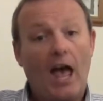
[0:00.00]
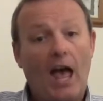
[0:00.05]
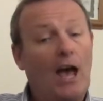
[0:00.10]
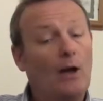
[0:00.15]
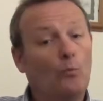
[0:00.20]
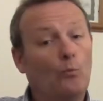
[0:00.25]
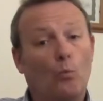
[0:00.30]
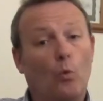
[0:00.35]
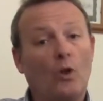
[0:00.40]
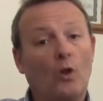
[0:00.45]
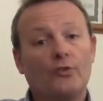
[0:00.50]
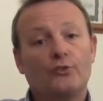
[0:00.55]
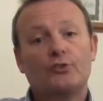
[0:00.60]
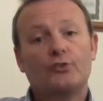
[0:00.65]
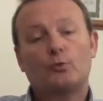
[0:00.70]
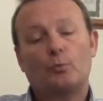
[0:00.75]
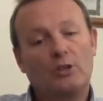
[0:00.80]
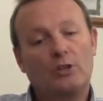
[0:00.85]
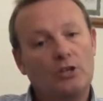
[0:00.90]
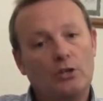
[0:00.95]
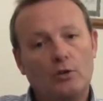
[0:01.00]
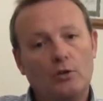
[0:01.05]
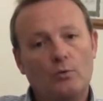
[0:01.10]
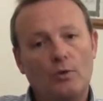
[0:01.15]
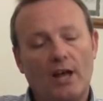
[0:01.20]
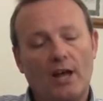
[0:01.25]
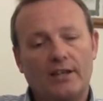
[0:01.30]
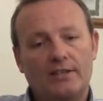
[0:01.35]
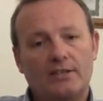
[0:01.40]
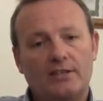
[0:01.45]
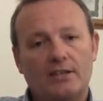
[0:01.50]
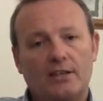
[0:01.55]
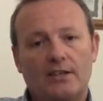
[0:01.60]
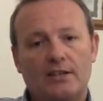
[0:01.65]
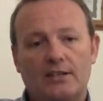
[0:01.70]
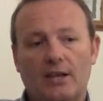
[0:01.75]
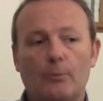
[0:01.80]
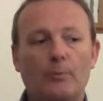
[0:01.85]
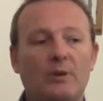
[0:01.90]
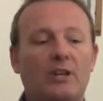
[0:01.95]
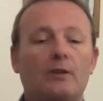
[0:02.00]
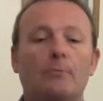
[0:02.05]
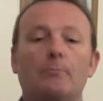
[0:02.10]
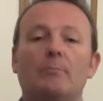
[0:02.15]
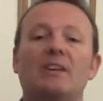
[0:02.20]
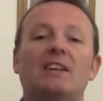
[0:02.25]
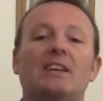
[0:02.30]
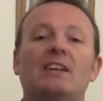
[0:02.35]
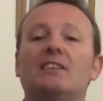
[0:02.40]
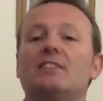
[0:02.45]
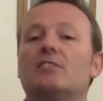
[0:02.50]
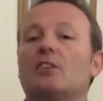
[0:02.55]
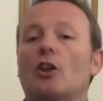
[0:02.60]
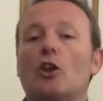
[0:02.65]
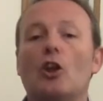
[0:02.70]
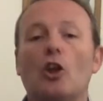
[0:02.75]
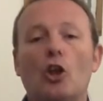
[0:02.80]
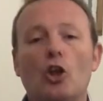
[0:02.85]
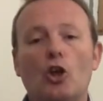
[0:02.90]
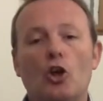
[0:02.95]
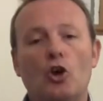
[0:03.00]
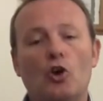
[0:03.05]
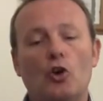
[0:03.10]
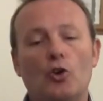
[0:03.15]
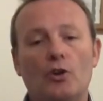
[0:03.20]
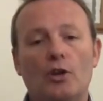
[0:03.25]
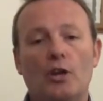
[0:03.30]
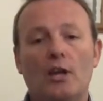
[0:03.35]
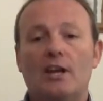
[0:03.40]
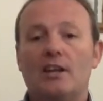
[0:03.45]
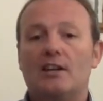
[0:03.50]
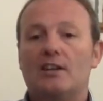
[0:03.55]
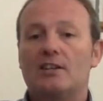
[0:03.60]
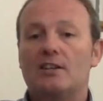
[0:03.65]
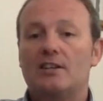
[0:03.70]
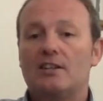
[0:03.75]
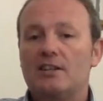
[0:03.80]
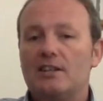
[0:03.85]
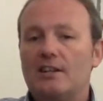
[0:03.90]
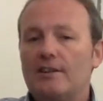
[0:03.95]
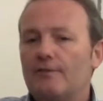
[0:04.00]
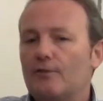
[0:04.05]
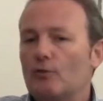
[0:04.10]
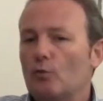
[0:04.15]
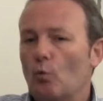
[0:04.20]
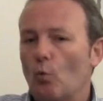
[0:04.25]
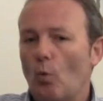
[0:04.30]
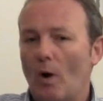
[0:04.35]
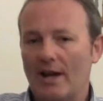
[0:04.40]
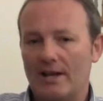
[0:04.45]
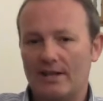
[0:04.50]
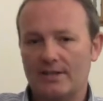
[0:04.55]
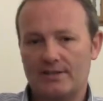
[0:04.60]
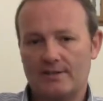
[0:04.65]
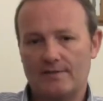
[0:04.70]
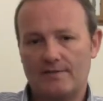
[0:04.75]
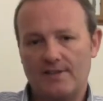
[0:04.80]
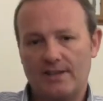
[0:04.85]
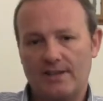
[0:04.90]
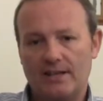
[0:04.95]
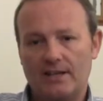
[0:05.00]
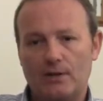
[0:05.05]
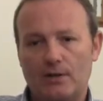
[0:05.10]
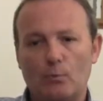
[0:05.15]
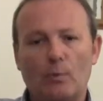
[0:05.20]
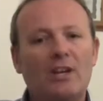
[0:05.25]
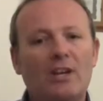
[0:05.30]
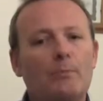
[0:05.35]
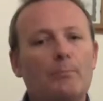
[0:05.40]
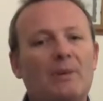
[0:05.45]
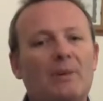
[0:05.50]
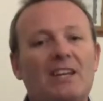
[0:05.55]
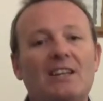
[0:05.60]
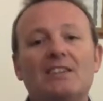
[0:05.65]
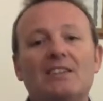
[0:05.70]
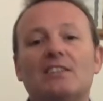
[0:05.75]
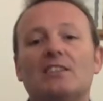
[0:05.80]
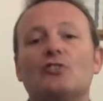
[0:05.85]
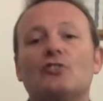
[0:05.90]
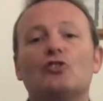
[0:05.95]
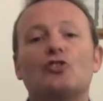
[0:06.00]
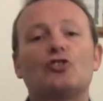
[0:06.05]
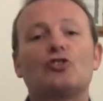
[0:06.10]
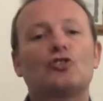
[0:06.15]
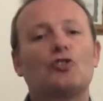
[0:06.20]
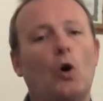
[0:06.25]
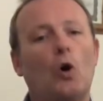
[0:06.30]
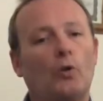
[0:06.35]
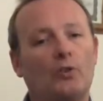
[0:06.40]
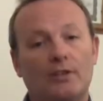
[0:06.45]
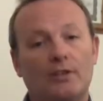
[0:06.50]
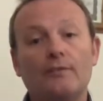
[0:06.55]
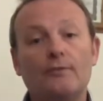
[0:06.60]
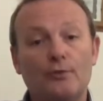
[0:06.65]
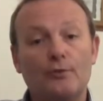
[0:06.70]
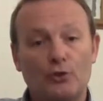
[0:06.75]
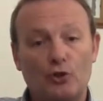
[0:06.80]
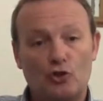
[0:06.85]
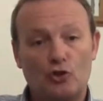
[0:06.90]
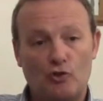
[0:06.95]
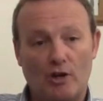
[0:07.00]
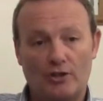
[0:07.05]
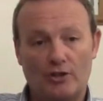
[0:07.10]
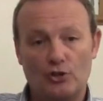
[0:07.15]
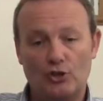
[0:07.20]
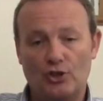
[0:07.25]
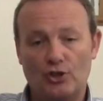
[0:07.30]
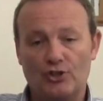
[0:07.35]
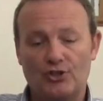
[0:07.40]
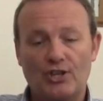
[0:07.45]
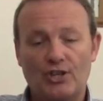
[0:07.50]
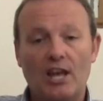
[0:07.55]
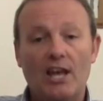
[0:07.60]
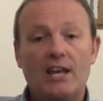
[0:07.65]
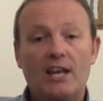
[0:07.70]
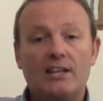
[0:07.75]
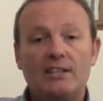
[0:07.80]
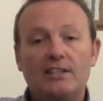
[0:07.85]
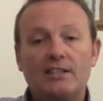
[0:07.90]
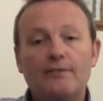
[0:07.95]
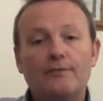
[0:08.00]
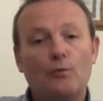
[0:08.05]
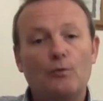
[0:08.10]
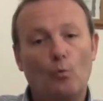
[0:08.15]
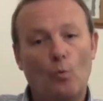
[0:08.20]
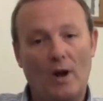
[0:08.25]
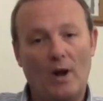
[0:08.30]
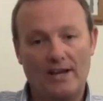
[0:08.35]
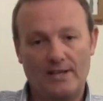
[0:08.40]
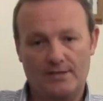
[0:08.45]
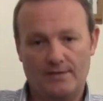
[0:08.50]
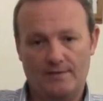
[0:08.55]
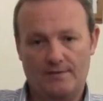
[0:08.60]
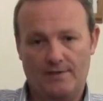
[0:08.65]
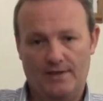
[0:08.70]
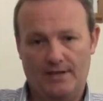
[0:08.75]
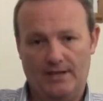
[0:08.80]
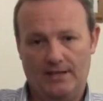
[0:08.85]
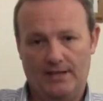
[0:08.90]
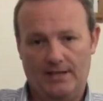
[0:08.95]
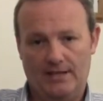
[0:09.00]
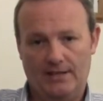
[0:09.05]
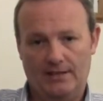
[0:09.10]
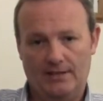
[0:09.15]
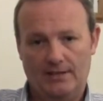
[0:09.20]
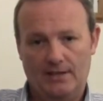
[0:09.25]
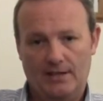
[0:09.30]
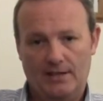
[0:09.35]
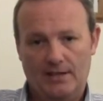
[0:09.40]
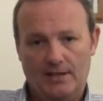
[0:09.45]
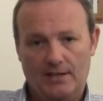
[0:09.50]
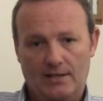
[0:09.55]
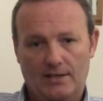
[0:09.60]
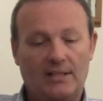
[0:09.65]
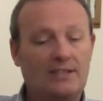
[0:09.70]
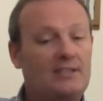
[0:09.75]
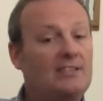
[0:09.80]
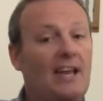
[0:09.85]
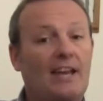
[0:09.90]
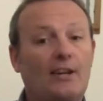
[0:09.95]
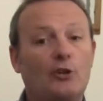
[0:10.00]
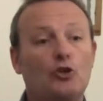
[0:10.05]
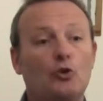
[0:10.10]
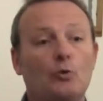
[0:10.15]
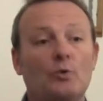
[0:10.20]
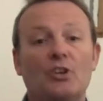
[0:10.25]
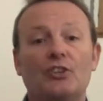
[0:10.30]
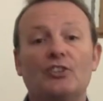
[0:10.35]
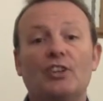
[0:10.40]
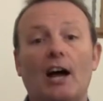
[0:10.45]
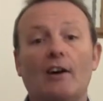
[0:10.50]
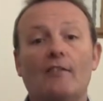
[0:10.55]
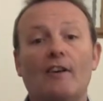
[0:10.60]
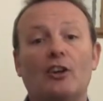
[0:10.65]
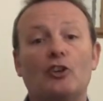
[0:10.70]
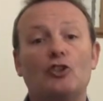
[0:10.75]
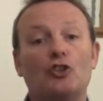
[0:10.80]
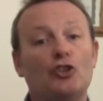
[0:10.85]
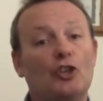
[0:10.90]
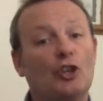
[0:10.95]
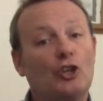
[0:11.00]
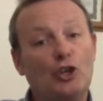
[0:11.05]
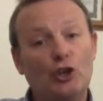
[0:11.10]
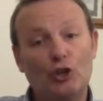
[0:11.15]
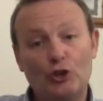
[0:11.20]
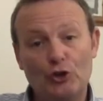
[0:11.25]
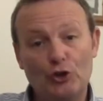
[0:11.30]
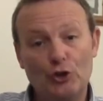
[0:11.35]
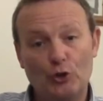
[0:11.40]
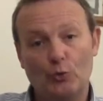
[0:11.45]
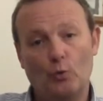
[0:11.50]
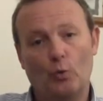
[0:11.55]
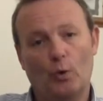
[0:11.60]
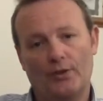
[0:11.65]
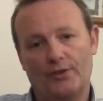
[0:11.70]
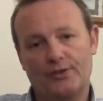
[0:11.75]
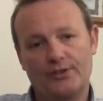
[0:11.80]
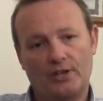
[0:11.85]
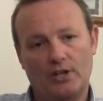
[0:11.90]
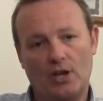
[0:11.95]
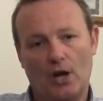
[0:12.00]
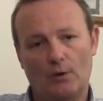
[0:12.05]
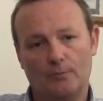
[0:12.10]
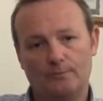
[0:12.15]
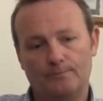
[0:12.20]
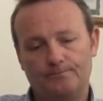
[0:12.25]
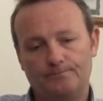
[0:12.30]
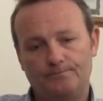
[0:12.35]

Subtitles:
And once we do that, then we can begin to learn different ways of thinking. We can begin to install different strategies, different ways of thinking that takes you in the direction that you do want to go.